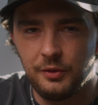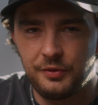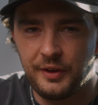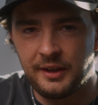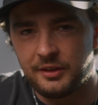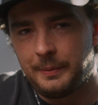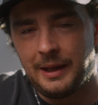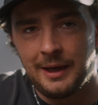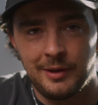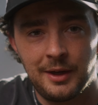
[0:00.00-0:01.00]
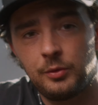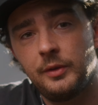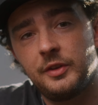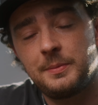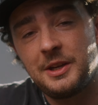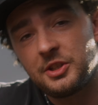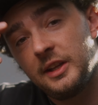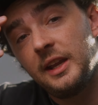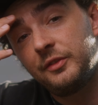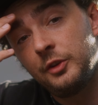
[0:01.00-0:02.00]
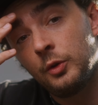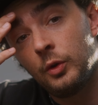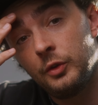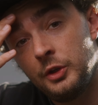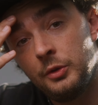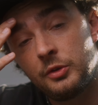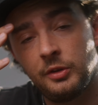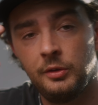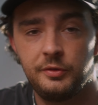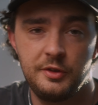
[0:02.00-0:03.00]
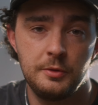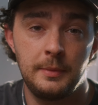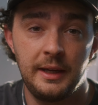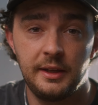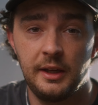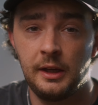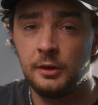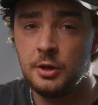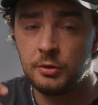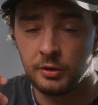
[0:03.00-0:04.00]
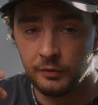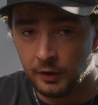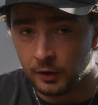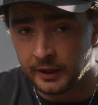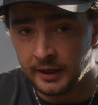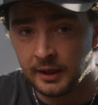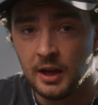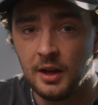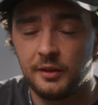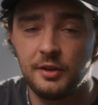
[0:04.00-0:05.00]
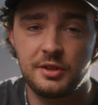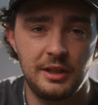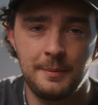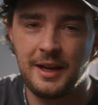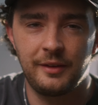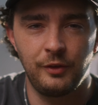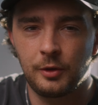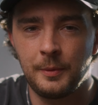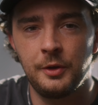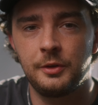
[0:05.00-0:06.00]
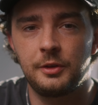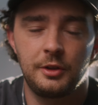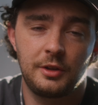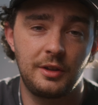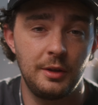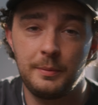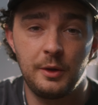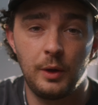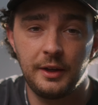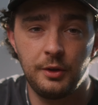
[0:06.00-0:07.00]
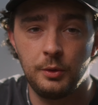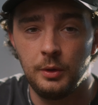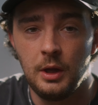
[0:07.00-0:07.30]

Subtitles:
thing to play around with, especially if you're new to filmmaking, new to vlogging. The cinematic vlog mode can be quite cool.